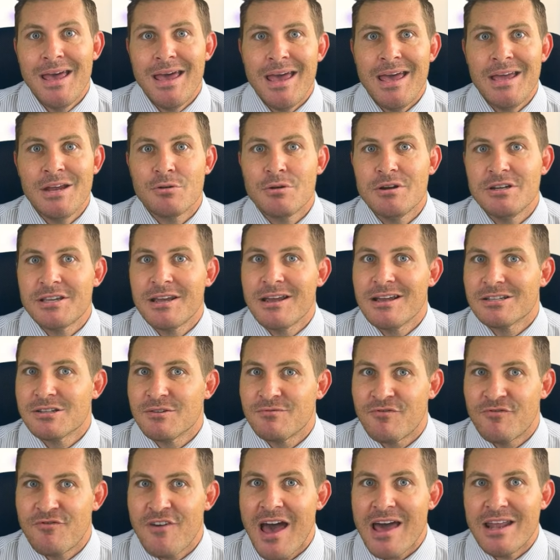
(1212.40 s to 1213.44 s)
increasing as
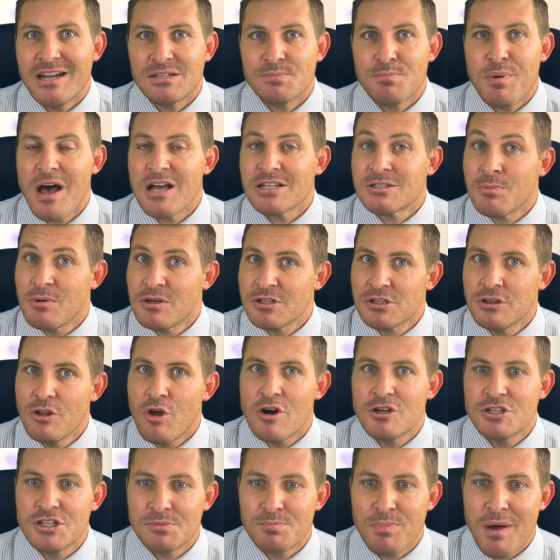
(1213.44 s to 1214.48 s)
fat as possible, as
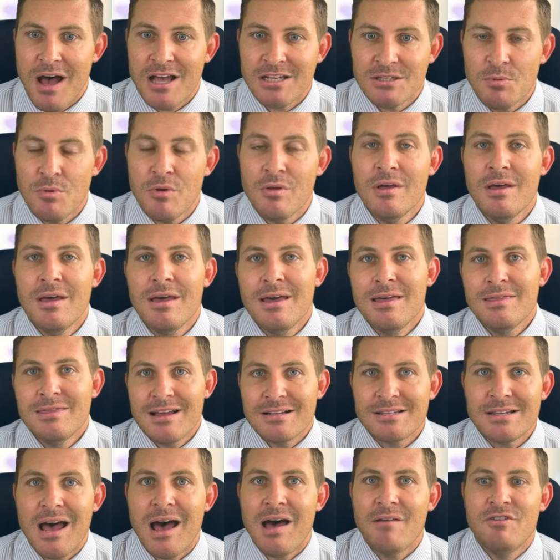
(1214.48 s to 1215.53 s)
large as possible.
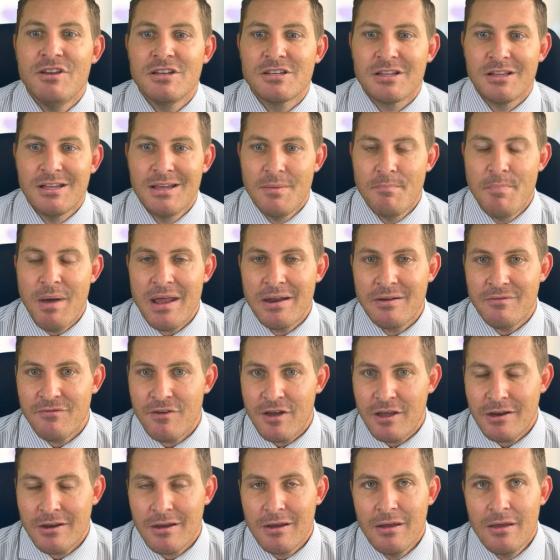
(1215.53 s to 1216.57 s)
That's obviously a
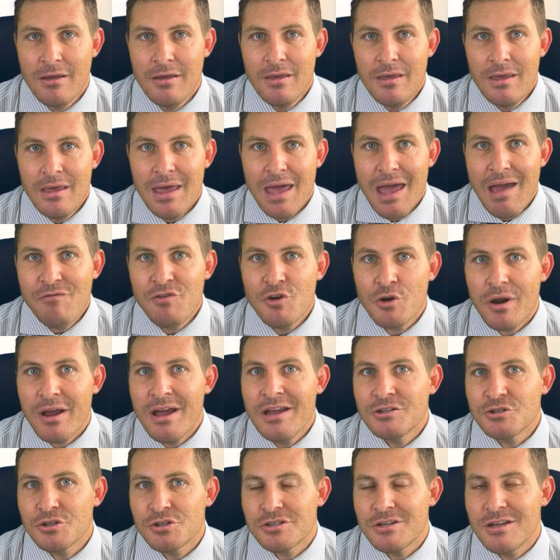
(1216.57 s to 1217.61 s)
benefit. If you're
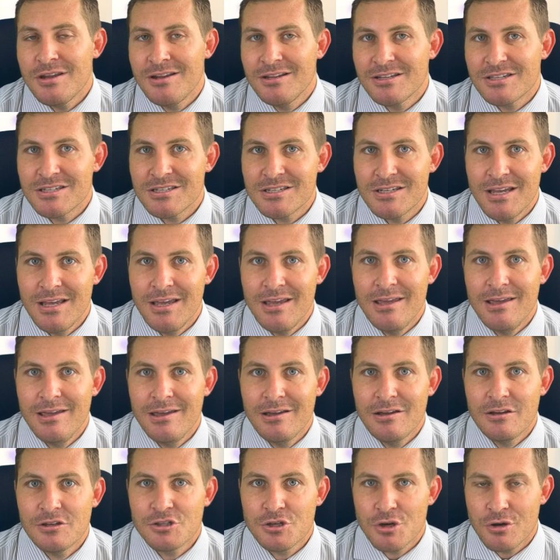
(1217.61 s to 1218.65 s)
interested in
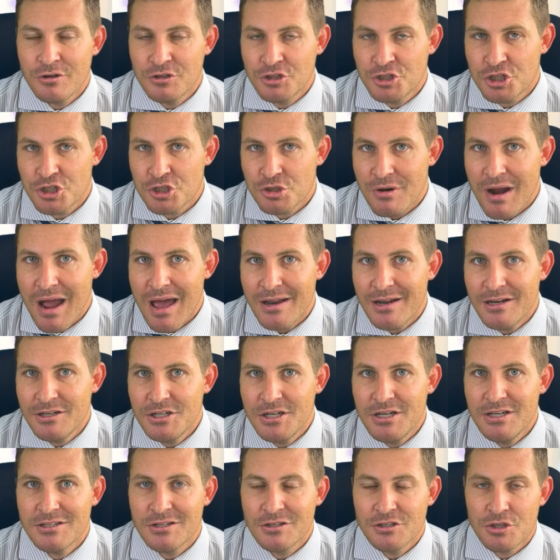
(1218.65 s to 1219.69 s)
seeing certain
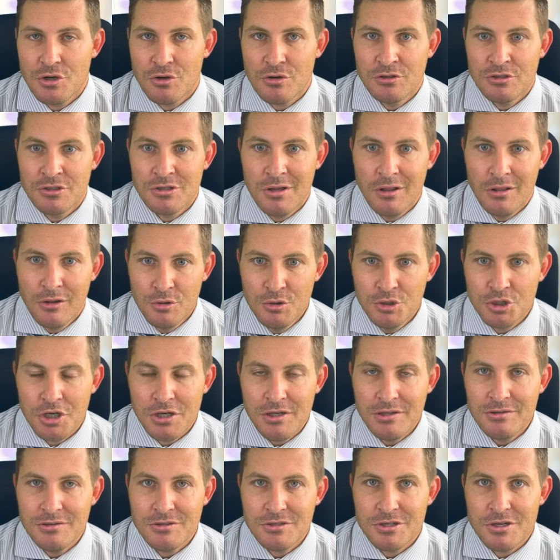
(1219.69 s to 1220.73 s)
strategies and certain
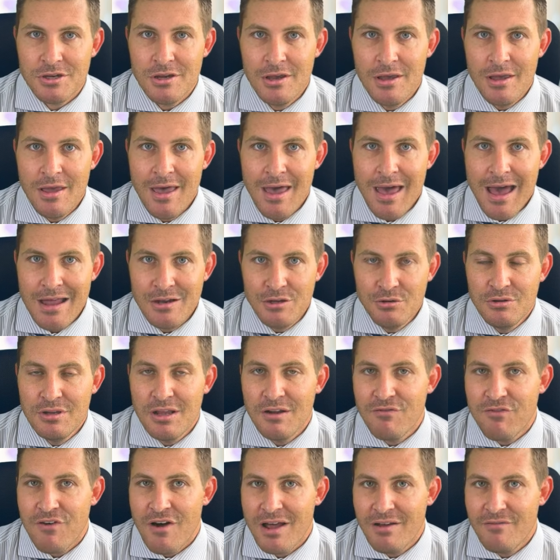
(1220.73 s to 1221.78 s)
solutions, and you
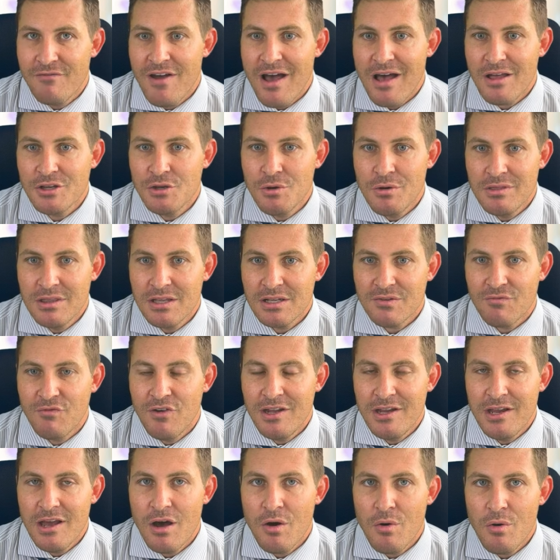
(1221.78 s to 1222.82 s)
did find value in this
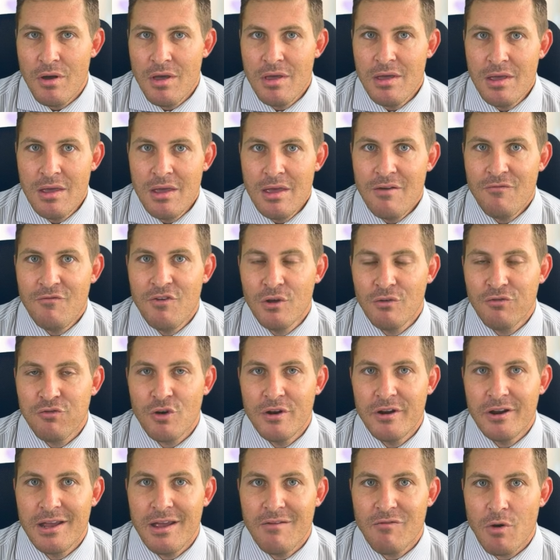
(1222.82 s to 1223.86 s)
video, feel
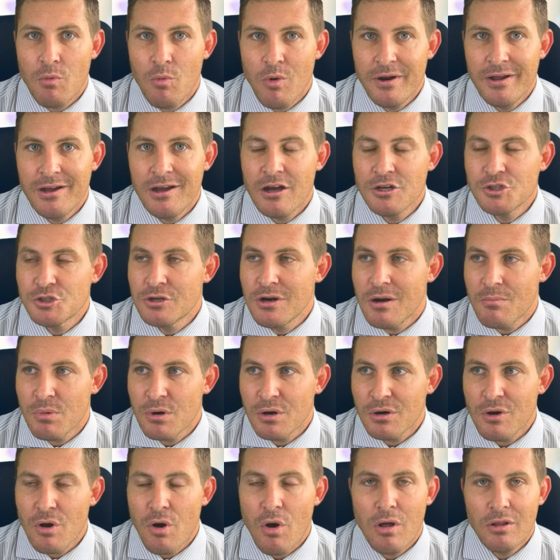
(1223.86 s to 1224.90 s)
free to give our one eight hundred
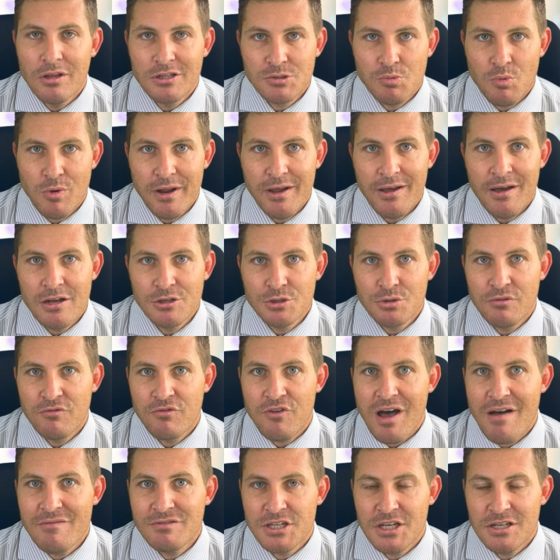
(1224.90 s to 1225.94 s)
number a call. It's one eight hundred,
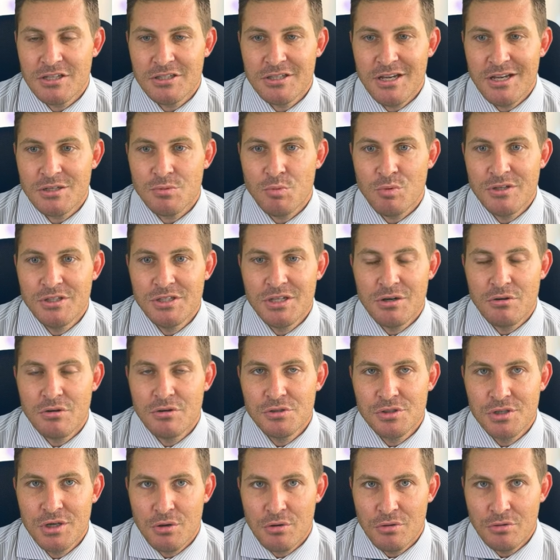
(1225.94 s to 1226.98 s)
five six six, one
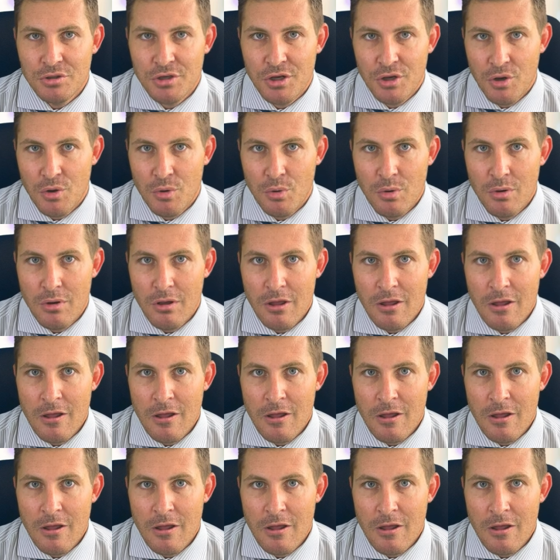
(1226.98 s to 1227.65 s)
zero zero two,